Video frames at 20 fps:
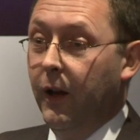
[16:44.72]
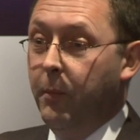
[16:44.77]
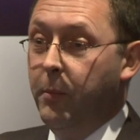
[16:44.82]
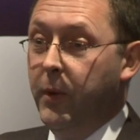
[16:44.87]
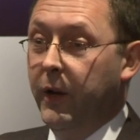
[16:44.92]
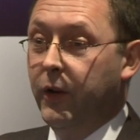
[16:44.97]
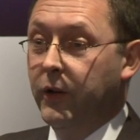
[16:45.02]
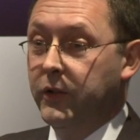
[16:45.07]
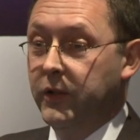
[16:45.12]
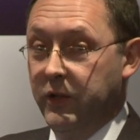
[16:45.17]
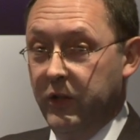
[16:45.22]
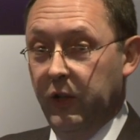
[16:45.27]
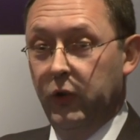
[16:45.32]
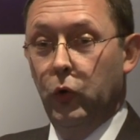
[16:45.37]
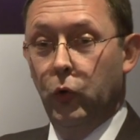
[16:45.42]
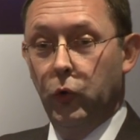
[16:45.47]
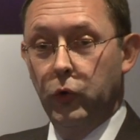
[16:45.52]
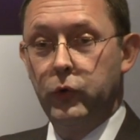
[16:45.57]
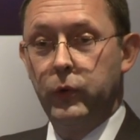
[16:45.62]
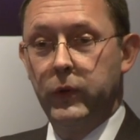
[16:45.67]
because it's a
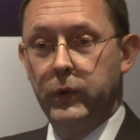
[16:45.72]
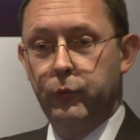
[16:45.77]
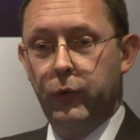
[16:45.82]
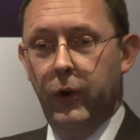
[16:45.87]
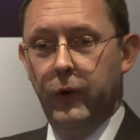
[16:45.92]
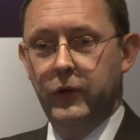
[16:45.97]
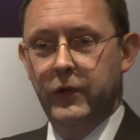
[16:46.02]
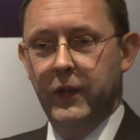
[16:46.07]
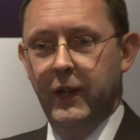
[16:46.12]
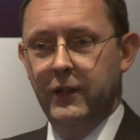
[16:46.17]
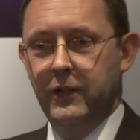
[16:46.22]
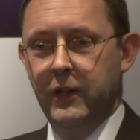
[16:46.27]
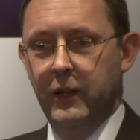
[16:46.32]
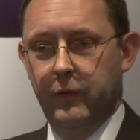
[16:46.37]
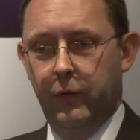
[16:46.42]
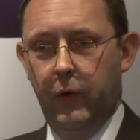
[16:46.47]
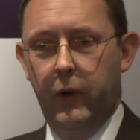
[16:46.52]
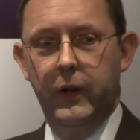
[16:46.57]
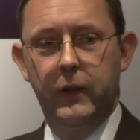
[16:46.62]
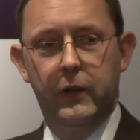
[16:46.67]
torturous process. It's
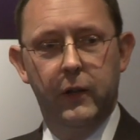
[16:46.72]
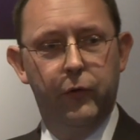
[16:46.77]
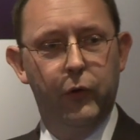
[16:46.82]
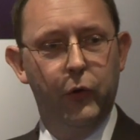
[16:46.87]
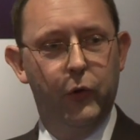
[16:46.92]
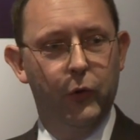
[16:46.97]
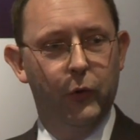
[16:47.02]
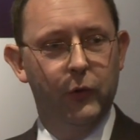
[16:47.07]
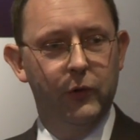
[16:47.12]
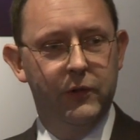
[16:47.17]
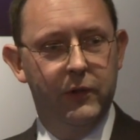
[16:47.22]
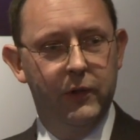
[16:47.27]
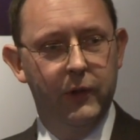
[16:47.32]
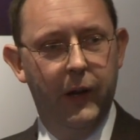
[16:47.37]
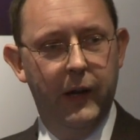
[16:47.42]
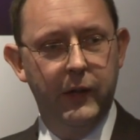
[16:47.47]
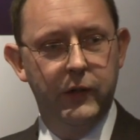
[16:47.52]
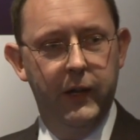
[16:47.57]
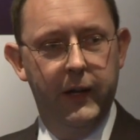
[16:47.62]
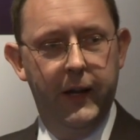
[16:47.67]
very difficult to
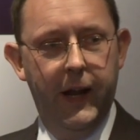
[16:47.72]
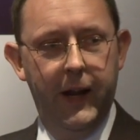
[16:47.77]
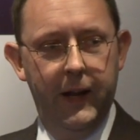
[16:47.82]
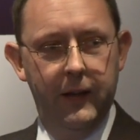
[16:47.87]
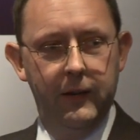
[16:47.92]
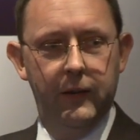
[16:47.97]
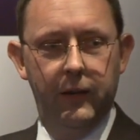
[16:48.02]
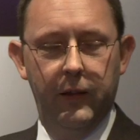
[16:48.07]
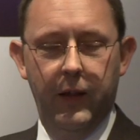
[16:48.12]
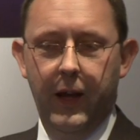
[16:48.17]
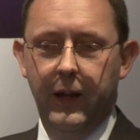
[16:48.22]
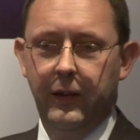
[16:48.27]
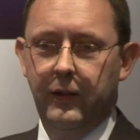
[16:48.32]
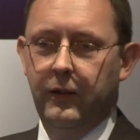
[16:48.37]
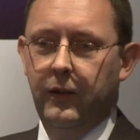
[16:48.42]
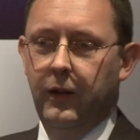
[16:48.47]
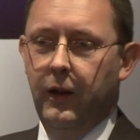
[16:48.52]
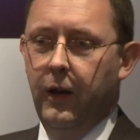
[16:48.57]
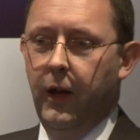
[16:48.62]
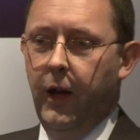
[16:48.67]
actually get into that
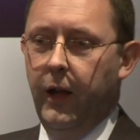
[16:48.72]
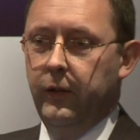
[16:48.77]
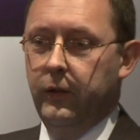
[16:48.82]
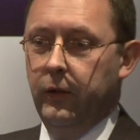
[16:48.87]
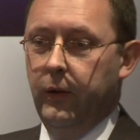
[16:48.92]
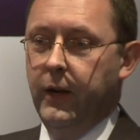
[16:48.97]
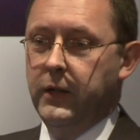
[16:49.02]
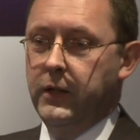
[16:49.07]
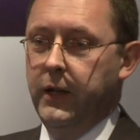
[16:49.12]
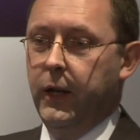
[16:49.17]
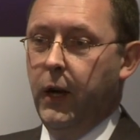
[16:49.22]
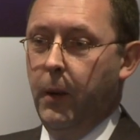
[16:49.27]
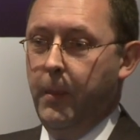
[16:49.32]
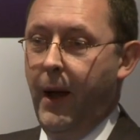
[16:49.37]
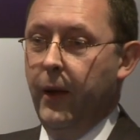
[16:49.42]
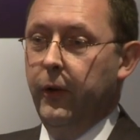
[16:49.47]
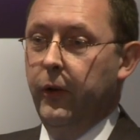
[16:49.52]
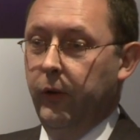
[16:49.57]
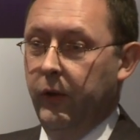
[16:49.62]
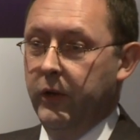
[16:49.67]
and to actually come
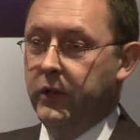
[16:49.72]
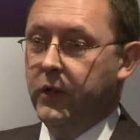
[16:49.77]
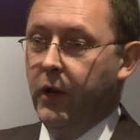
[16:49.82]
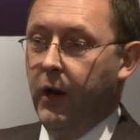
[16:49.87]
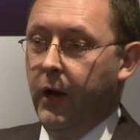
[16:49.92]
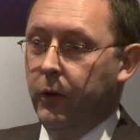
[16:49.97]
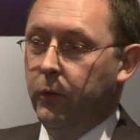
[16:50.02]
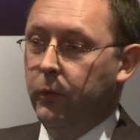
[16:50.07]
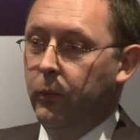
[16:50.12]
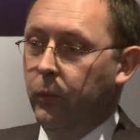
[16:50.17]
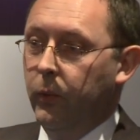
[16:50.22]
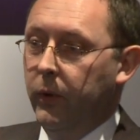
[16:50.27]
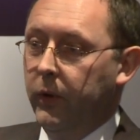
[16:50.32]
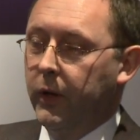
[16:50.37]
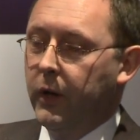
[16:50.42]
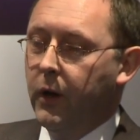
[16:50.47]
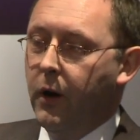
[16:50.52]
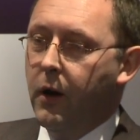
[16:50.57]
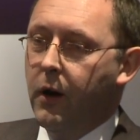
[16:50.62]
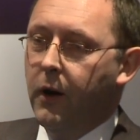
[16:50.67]
out the other side with a
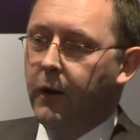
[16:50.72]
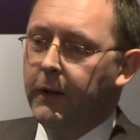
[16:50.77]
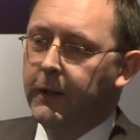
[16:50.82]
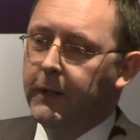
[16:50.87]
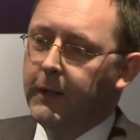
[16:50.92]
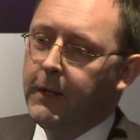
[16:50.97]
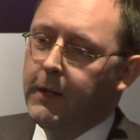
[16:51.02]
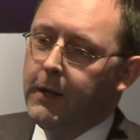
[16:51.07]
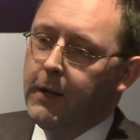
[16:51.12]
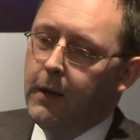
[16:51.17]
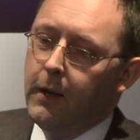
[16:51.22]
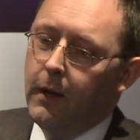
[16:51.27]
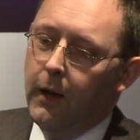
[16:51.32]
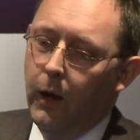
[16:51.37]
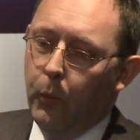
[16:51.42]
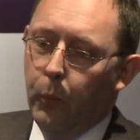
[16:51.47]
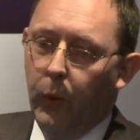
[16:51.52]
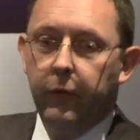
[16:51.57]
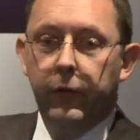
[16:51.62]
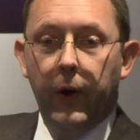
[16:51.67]
car.
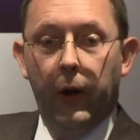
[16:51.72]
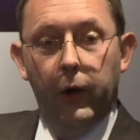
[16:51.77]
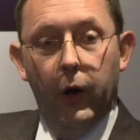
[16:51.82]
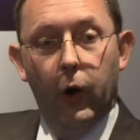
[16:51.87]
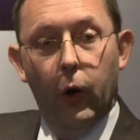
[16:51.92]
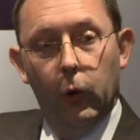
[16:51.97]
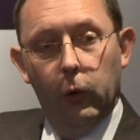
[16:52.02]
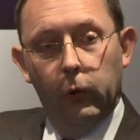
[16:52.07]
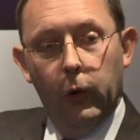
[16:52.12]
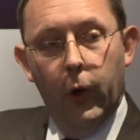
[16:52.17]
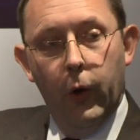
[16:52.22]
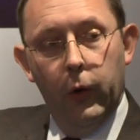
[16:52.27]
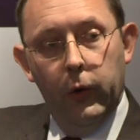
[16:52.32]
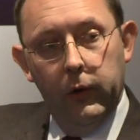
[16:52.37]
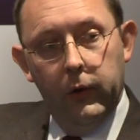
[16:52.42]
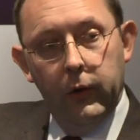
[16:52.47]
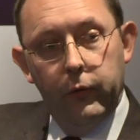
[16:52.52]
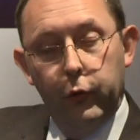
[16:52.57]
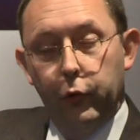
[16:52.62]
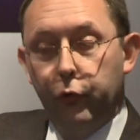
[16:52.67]
And we found a whole load
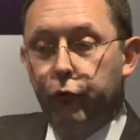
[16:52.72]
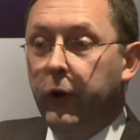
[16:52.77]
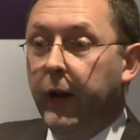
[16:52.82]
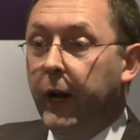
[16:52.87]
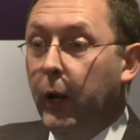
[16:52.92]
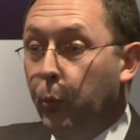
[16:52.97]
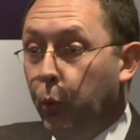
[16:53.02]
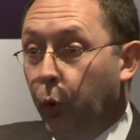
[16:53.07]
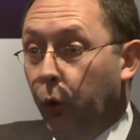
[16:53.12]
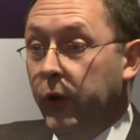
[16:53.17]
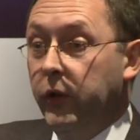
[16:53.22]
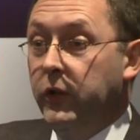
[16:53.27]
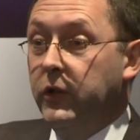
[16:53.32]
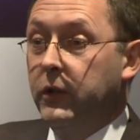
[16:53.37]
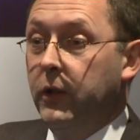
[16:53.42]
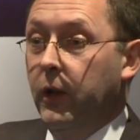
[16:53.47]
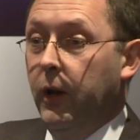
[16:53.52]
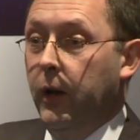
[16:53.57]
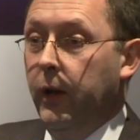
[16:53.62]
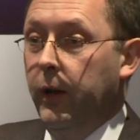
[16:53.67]
of different trigger
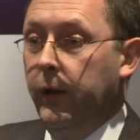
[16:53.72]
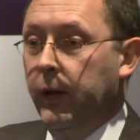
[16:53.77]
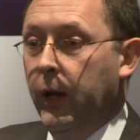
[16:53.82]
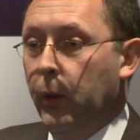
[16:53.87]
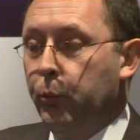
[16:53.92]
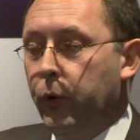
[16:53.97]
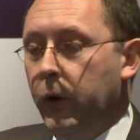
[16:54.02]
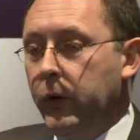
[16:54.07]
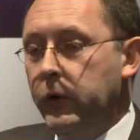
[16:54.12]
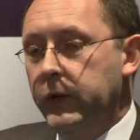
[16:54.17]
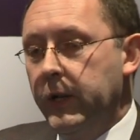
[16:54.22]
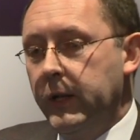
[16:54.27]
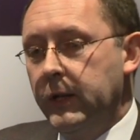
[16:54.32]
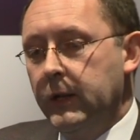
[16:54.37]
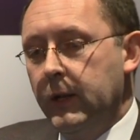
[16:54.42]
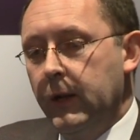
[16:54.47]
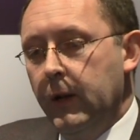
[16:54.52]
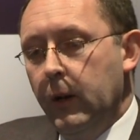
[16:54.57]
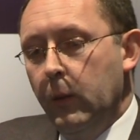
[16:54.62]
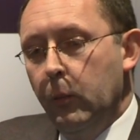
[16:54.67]
points in that process.
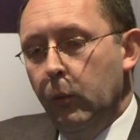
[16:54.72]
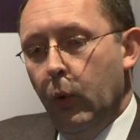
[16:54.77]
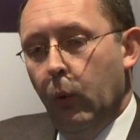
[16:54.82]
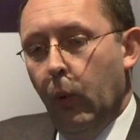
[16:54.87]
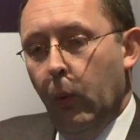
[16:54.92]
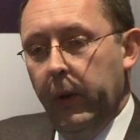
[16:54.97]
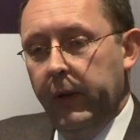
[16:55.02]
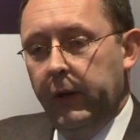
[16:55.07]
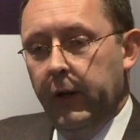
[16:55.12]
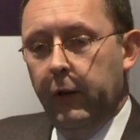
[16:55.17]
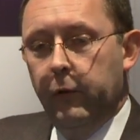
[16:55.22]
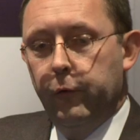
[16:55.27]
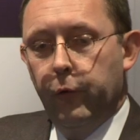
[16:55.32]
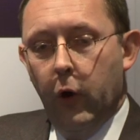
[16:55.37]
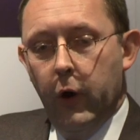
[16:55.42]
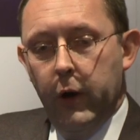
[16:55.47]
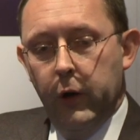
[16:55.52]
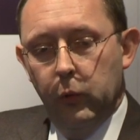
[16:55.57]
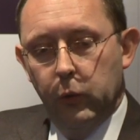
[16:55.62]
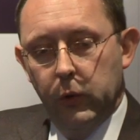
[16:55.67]
But what we did
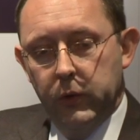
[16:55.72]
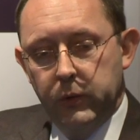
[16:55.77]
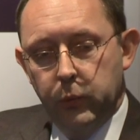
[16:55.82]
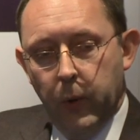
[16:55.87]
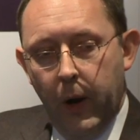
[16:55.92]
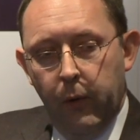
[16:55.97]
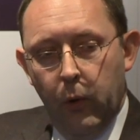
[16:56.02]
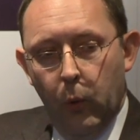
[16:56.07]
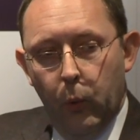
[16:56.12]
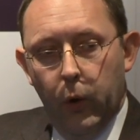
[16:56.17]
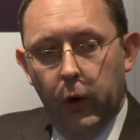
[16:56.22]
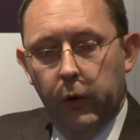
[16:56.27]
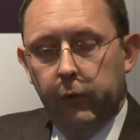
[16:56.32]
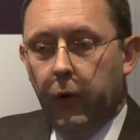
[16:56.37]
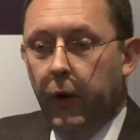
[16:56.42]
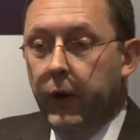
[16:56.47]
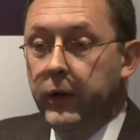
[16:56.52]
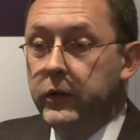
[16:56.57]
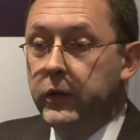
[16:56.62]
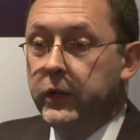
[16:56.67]
find was where it worked
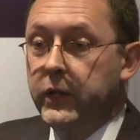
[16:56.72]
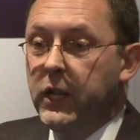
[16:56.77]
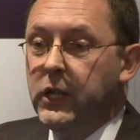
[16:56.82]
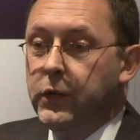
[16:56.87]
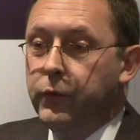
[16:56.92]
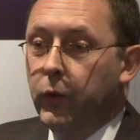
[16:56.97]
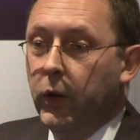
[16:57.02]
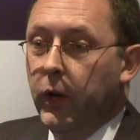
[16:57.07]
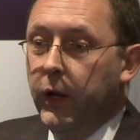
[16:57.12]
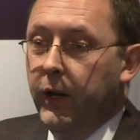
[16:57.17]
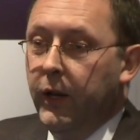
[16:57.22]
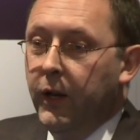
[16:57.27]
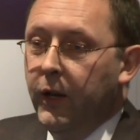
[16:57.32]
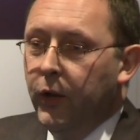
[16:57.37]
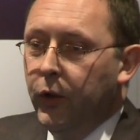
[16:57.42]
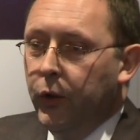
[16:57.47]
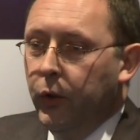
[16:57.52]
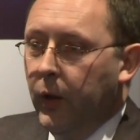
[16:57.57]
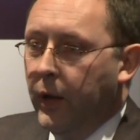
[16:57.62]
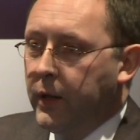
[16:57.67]
very successfully,
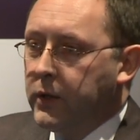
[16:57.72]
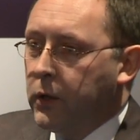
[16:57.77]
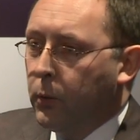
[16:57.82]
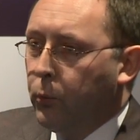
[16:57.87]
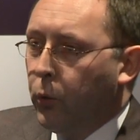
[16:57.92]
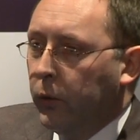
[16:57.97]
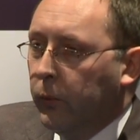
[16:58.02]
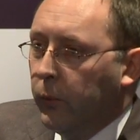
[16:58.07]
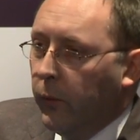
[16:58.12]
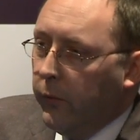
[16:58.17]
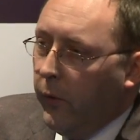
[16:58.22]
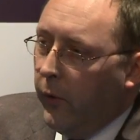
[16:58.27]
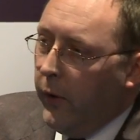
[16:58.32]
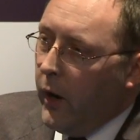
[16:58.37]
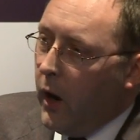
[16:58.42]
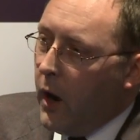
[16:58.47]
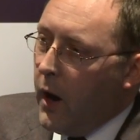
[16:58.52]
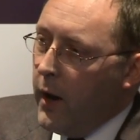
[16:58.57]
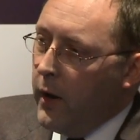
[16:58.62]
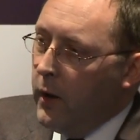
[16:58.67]
you had someone with very
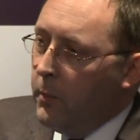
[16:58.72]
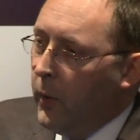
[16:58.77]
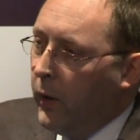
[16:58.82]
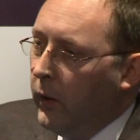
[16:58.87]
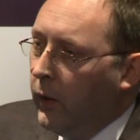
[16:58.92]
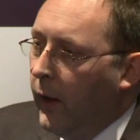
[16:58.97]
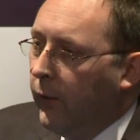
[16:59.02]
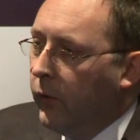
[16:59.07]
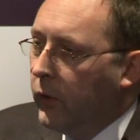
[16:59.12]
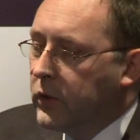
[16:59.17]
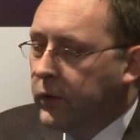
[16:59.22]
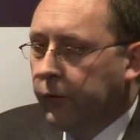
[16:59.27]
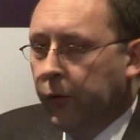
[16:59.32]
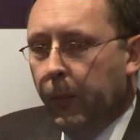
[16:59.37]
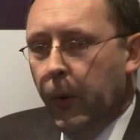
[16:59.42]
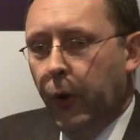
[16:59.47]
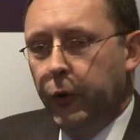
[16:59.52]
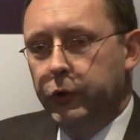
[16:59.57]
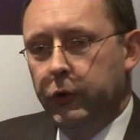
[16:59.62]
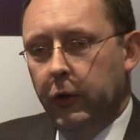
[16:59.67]
high levels of
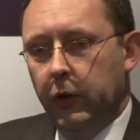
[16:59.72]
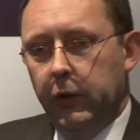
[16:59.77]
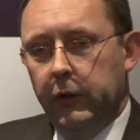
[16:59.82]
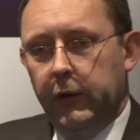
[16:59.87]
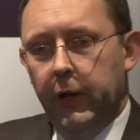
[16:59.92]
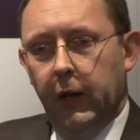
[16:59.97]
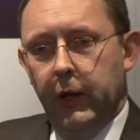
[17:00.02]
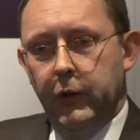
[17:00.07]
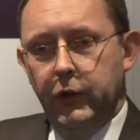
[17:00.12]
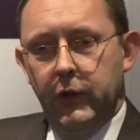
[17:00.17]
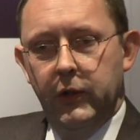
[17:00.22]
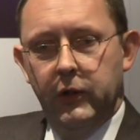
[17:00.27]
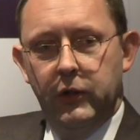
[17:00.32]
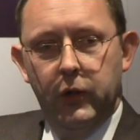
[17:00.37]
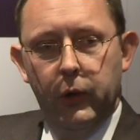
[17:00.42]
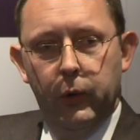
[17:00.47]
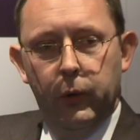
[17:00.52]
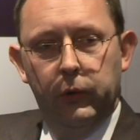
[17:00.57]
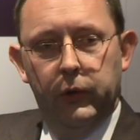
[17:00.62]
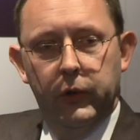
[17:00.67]
emotional intelligence
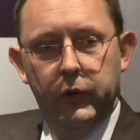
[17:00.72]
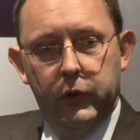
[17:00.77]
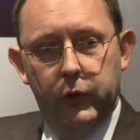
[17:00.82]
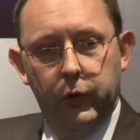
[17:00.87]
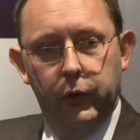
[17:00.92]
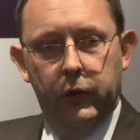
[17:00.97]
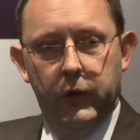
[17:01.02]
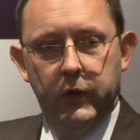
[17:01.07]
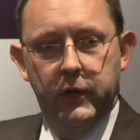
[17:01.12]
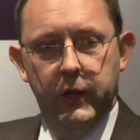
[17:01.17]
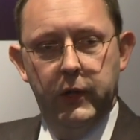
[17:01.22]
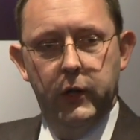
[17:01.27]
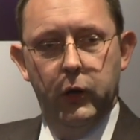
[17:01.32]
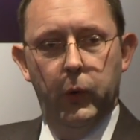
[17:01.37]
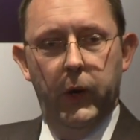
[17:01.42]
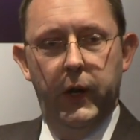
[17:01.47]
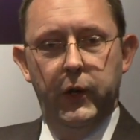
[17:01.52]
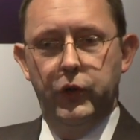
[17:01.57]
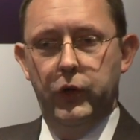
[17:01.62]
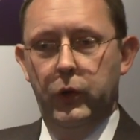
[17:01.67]
who understood the
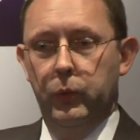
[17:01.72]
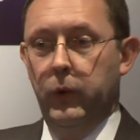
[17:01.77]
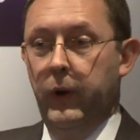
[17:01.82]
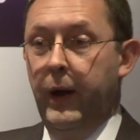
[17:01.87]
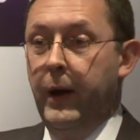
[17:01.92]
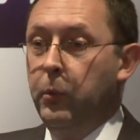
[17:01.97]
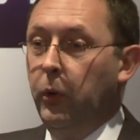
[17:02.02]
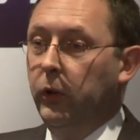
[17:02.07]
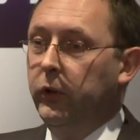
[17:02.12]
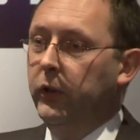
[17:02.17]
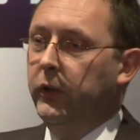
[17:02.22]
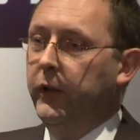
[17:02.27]
situation, were able to